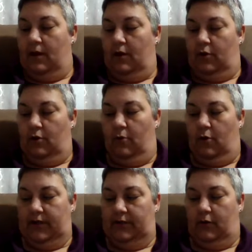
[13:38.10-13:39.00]
You
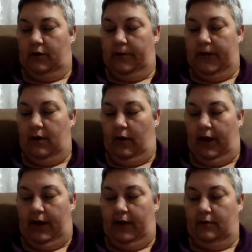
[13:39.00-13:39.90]
boys going to be
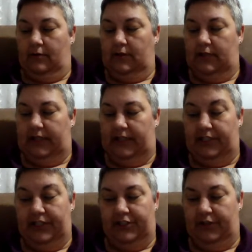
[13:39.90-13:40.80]
okay? Need a
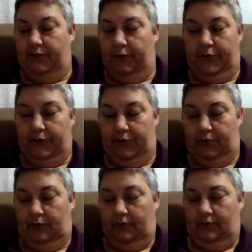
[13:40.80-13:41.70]
tissue for the
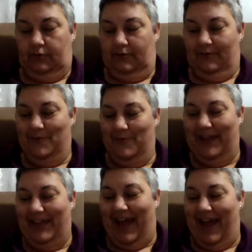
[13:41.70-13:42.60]
drool? We
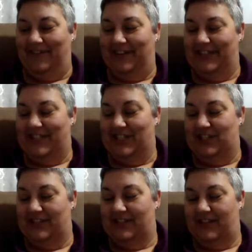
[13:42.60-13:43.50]
laughed and the
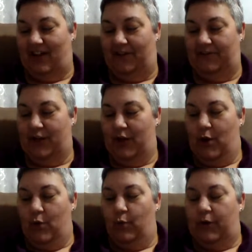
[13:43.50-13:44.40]
tension dissolved.
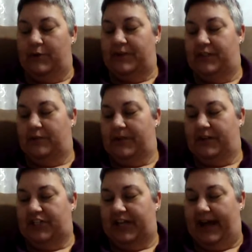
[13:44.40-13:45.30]
We resumed our
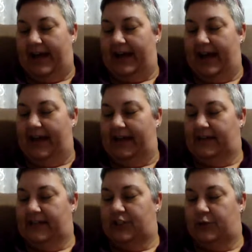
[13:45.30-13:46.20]
chat, ate,
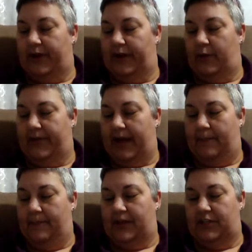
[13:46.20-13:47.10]
and drank without
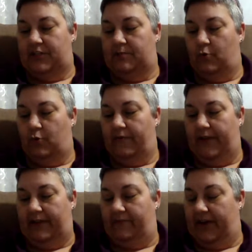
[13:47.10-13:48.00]
much more
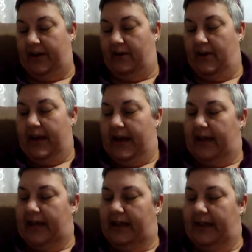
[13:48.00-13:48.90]
fanfare,
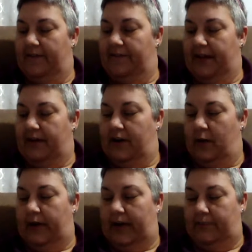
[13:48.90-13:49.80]
and I left there
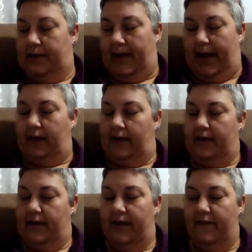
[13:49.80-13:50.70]
knowing I'd be back.
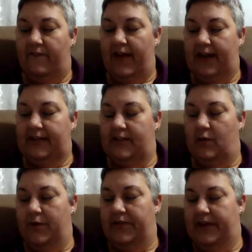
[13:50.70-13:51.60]
In fact,
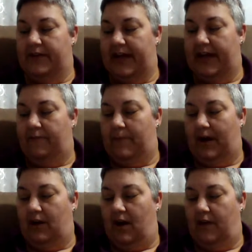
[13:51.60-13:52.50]
going there to have my
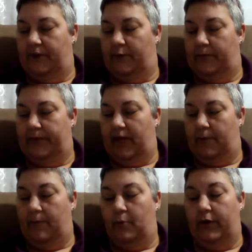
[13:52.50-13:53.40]
coffee would become
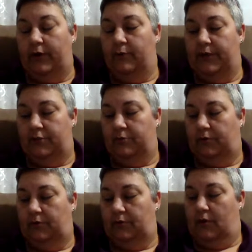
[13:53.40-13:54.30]
a morning
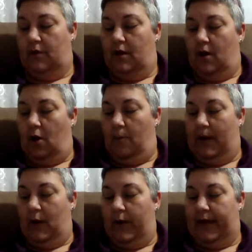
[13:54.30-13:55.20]
ritual on
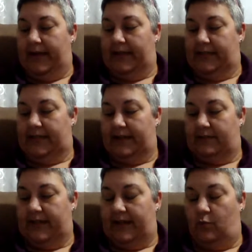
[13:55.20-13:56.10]
my way into
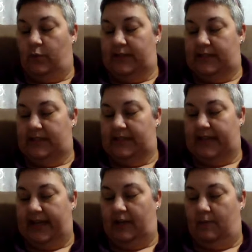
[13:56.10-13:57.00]
downtown
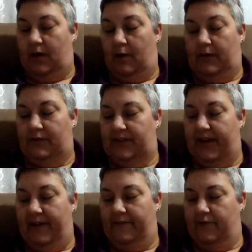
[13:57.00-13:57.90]
Winston-Salem almost
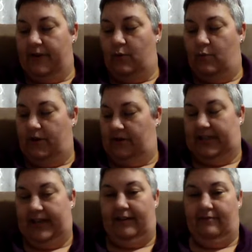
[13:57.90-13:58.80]
every
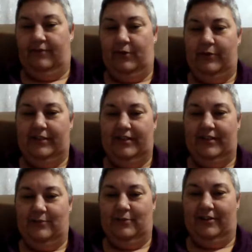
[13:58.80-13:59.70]
workday. Ooh, it
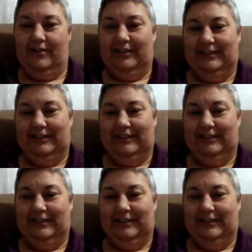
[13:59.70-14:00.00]
does work.